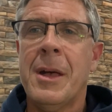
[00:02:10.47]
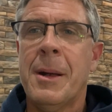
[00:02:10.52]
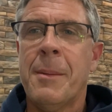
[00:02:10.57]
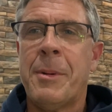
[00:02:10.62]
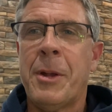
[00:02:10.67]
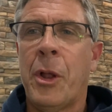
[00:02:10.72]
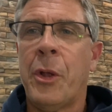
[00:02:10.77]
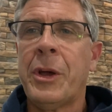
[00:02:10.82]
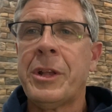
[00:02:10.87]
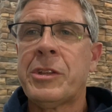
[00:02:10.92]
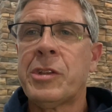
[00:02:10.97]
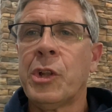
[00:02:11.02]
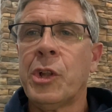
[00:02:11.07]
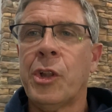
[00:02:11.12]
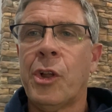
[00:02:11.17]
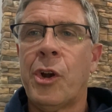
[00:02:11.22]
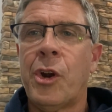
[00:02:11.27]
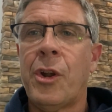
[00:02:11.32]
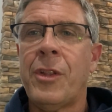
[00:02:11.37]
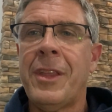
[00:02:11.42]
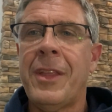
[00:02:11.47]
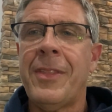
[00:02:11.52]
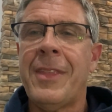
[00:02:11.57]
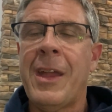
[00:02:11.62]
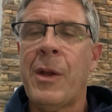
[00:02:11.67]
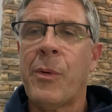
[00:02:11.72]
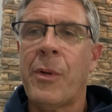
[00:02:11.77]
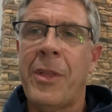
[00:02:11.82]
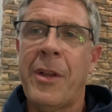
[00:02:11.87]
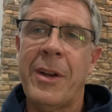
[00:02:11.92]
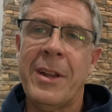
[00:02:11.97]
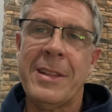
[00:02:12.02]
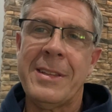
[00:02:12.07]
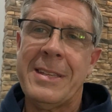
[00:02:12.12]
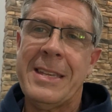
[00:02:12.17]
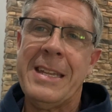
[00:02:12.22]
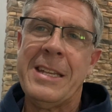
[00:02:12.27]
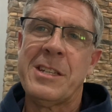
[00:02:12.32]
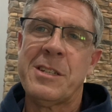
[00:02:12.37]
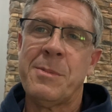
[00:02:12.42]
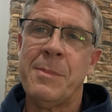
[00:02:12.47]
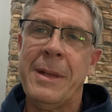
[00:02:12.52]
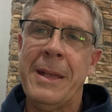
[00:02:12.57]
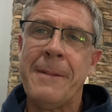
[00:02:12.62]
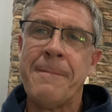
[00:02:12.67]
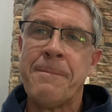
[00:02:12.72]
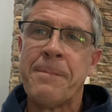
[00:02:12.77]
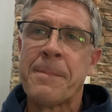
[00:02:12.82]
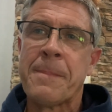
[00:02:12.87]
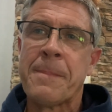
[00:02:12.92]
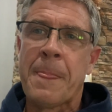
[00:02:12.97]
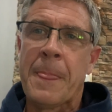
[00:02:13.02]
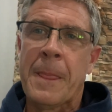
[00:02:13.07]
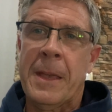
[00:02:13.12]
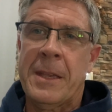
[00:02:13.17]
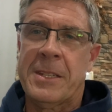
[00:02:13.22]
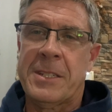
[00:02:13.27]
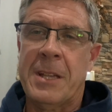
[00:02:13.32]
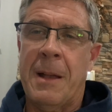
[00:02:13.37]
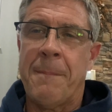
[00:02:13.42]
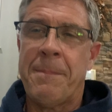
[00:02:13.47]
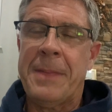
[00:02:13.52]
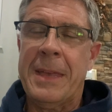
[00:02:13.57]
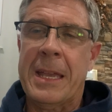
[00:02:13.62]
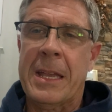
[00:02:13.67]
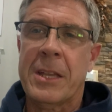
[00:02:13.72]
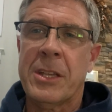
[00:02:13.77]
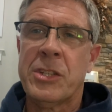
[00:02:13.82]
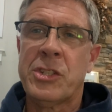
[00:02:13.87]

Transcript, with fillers: but only to learn that they were there to teach me something.